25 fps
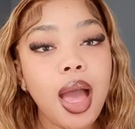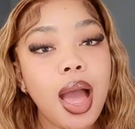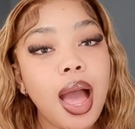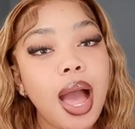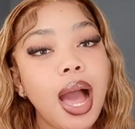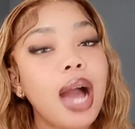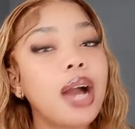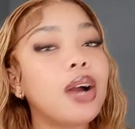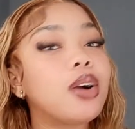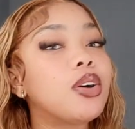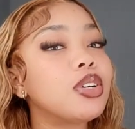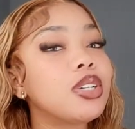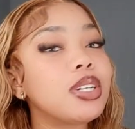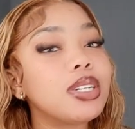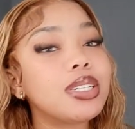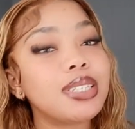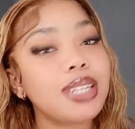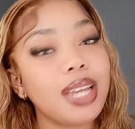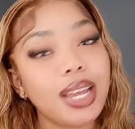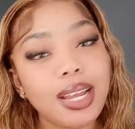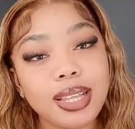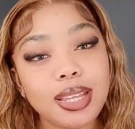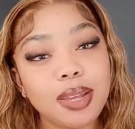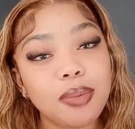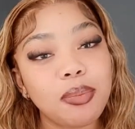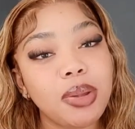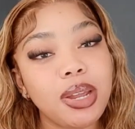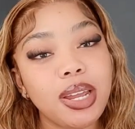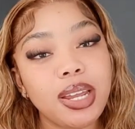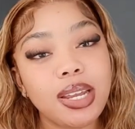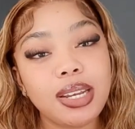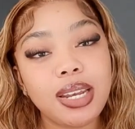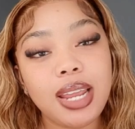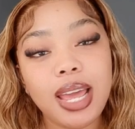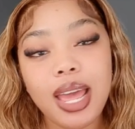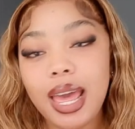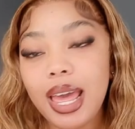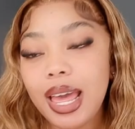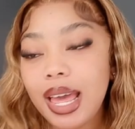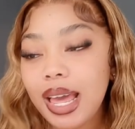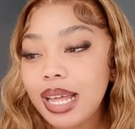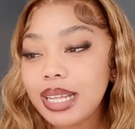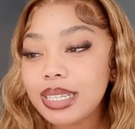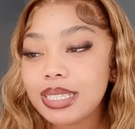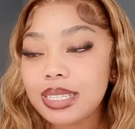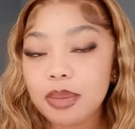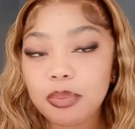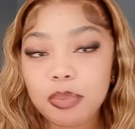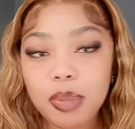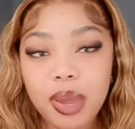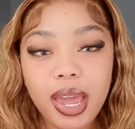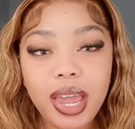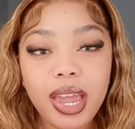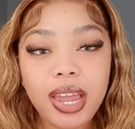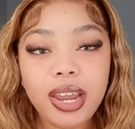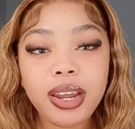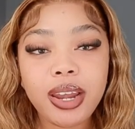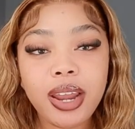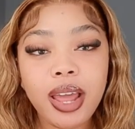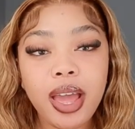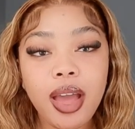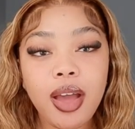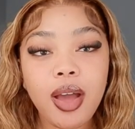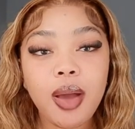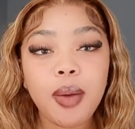I couldn't take the pain. It's a pain